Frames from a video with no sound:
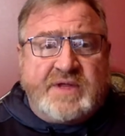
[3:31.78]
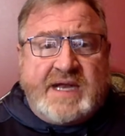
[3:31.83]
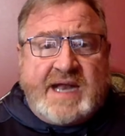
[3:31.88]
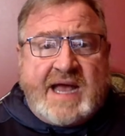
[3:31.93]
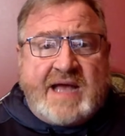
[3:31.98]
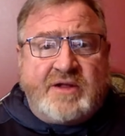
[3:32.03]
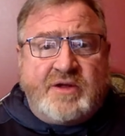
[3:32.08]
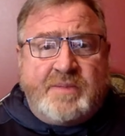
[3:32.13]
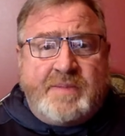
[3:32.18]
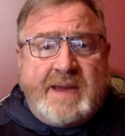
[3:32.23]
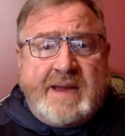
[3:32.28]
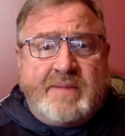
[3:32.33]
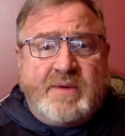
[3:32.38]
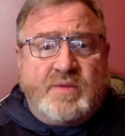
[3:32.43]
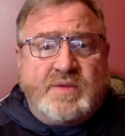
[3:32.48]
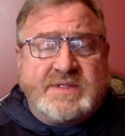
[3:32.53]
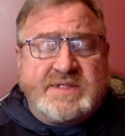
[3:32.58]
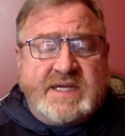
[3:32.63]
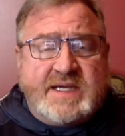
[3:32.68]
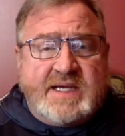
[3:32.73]
that
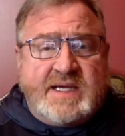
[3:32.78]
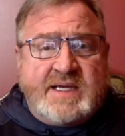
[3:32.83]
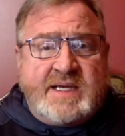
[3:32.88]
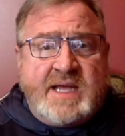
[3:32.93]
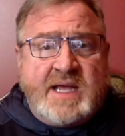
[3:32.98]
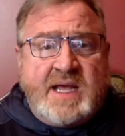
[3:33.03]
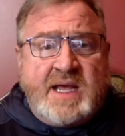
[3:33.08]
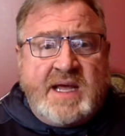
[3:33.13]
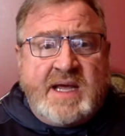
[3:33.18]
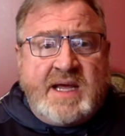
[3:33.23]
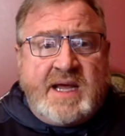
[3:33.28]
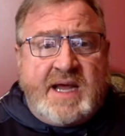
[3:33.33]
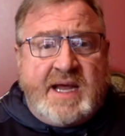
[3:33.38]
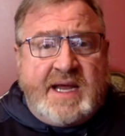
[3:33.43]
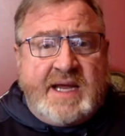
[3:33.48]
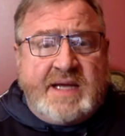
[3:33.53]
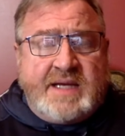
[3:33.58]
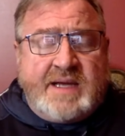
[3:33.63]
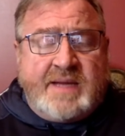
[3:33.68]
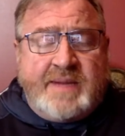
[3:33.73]
Alabama was it.
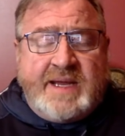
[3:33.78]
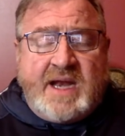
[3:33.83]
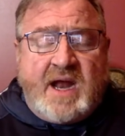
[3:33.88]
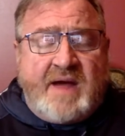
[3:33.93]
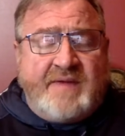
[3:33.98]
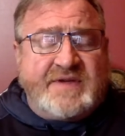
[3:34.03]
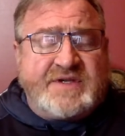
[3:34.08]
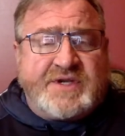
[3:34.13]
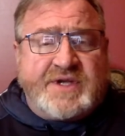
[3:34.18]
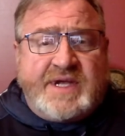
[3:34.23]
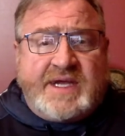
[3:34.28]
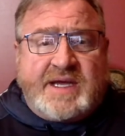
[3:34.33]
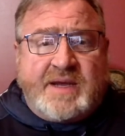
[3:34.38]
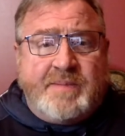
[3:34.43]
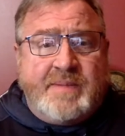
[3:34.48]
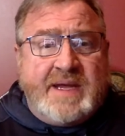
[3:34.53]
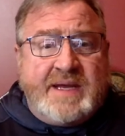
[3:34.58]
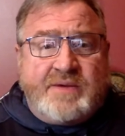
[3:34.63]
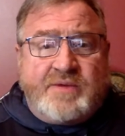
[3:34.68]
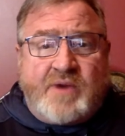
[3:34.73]
And, obviously
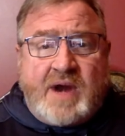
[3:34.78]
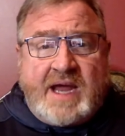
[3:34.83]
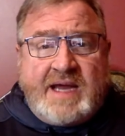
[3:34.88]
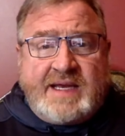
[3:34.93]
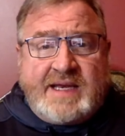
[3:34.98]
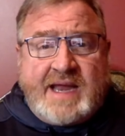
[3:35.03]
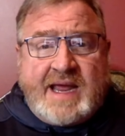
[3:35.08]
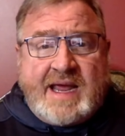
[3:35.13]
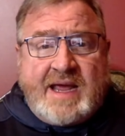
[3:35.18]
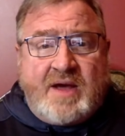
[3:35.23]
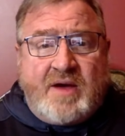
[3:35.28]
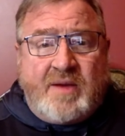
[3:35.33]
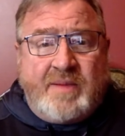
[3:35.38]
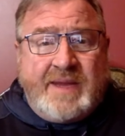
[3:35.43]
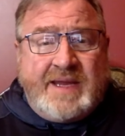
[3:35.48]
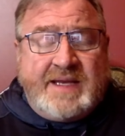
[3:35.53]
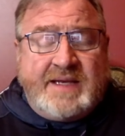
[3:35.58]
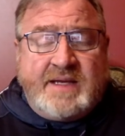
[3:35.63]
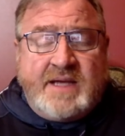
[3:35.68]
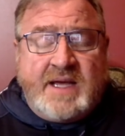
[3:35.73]
committing right now.
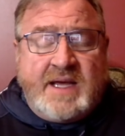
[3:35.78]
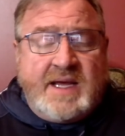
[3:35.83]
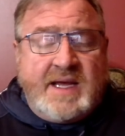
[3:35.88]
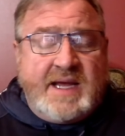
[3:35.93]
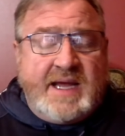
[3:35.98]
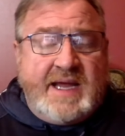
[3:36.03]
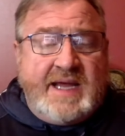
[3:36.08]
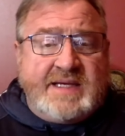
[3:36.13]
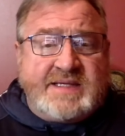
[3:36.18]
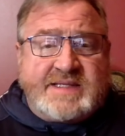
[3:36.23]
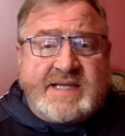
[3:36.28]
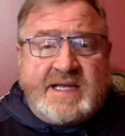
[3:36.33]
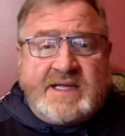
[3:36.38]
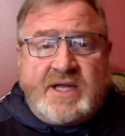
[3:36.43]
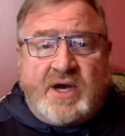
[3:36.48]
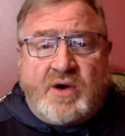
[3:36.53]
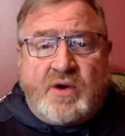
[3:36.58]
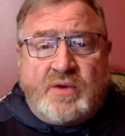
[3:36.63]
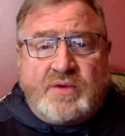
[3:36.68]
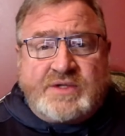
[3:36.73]
He had said
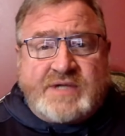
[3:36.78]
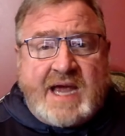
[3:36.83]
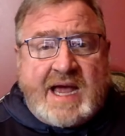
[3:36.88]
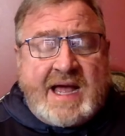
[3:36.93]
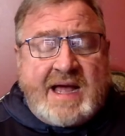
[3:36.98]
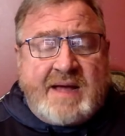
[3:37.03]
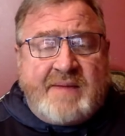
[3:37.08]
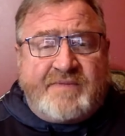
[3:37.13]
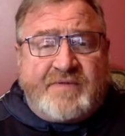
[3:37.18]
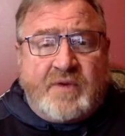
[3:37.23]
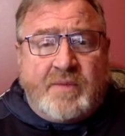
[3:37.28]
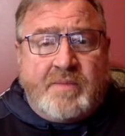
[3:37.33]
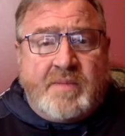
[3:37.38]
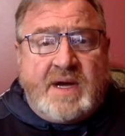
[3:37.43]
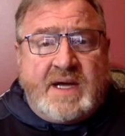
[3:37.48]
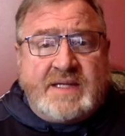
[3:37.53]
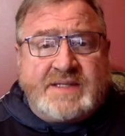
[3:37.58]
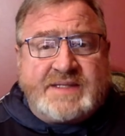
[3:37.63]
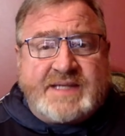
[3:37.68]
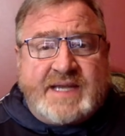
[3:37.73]
the whole time for
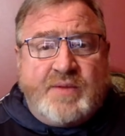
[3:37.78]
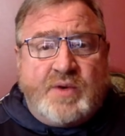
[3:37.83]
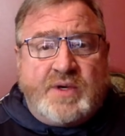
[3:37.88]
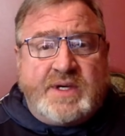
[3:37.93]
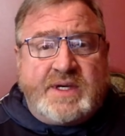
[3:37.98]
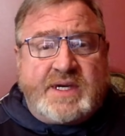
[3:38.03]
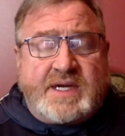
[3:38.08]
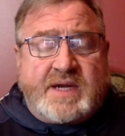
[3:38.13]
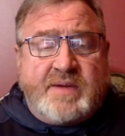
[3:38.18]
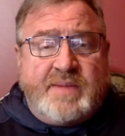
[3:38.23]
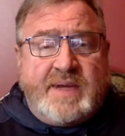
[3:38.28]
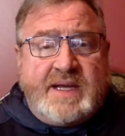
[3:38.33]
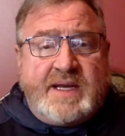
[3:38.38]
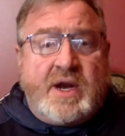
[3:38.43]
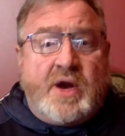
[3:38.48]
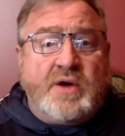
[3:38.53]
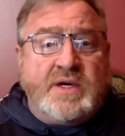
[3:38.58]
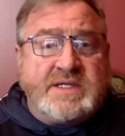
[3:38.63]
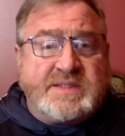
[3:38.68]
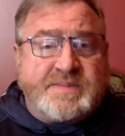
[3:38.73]
months he wanted to
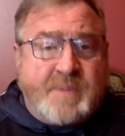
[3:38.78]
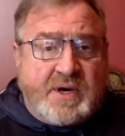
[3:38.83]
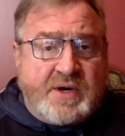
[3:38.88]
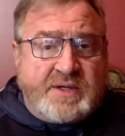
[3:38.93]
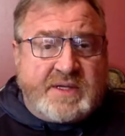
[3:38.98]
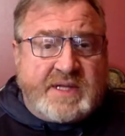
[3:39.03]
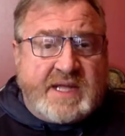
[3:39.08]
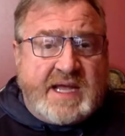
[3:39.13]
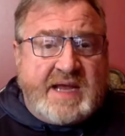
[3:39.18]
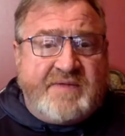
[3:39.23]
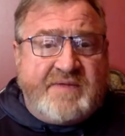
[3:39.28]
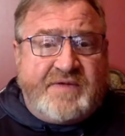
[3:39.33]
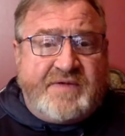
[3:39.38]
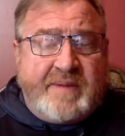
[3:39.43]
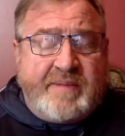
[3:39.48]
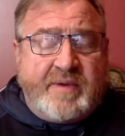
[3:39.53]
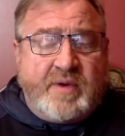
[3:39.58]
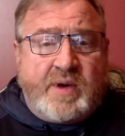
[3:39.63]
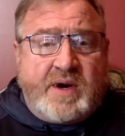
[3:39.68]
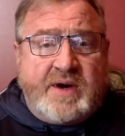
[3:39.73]
commit on his birthday,
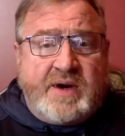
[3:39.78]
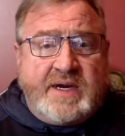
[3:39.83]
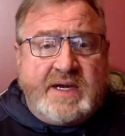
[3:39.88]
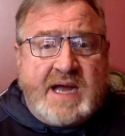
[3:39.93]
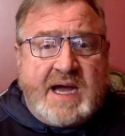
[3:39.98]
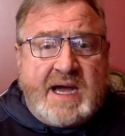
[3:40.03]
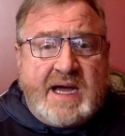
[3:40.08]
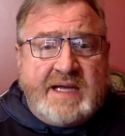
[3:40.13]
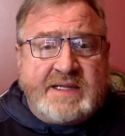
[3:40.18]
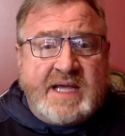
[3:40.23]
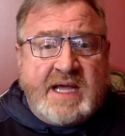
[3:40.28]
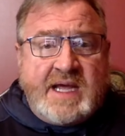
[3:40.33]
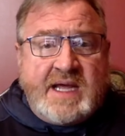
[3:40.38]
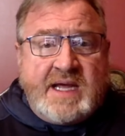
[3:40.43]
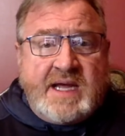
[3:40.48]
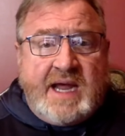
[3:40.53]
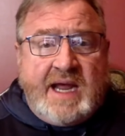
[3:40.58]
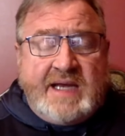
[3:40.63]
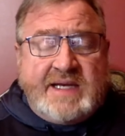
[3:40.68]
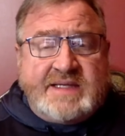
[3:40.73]
February 9th.
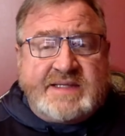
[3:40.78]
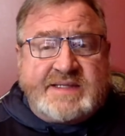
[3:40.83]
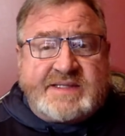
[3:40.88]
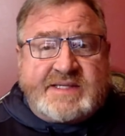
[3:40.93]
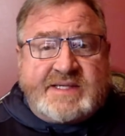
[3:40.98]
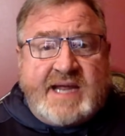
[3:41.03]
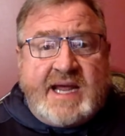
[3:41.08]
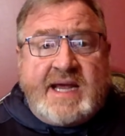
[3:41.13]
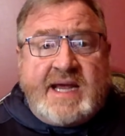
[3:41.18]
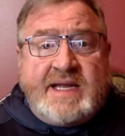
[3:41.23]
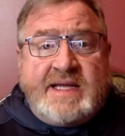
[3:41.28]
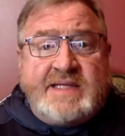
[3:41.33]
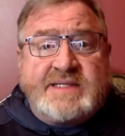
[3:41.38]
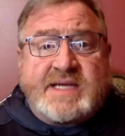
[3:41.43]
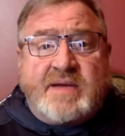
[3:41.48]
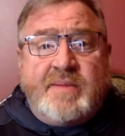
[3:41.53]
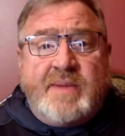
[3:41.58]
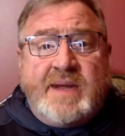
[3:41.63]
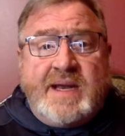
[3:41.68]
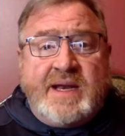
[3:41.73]
And instead, he's
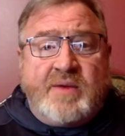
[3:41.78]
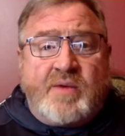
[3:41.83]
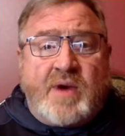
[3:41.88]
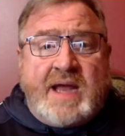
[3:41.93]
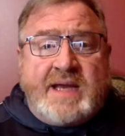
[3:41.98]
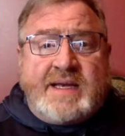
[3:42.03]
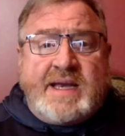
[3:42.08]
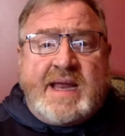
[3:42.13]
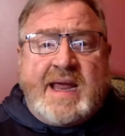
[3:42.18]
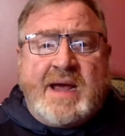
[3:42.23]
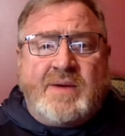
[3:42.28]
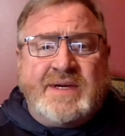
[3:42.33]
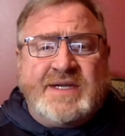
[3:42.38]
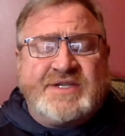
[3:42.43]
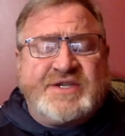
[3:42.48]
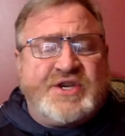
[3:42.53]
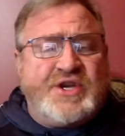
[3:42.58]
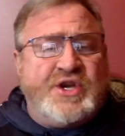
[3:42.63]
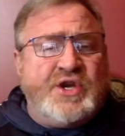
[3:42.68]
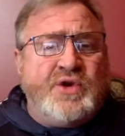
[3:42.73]
committing right now. And
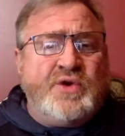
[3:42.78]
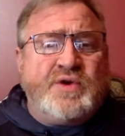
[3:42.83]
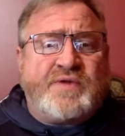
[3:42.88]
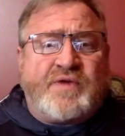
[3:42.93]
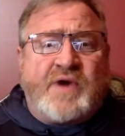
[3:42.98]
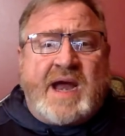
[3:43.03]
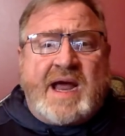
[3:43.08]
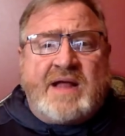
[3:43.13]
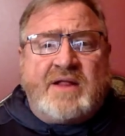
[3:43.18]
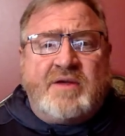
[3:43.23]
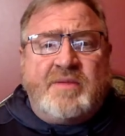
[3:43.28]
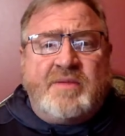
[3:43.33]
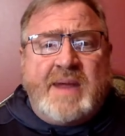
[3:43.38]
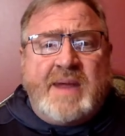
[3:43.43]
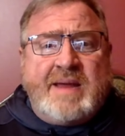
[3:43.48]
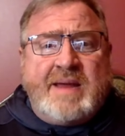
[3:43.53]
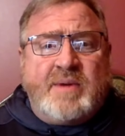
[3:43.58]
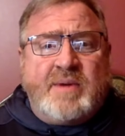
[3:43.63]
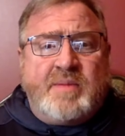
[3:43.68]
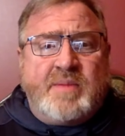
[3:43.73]
it's huge for
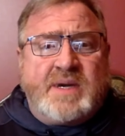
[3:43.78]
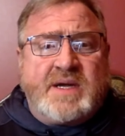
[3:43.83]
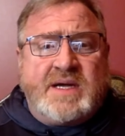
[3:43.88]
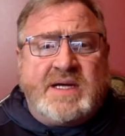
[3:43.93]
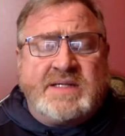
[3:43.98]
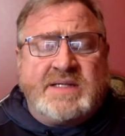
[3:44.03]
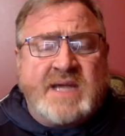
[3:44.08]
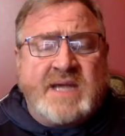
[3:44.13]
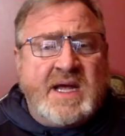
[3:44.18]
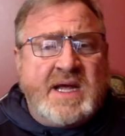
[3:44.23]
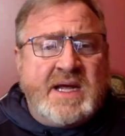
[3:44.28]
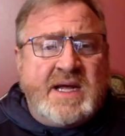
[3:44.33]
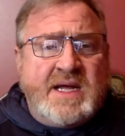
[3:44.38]
Alabama because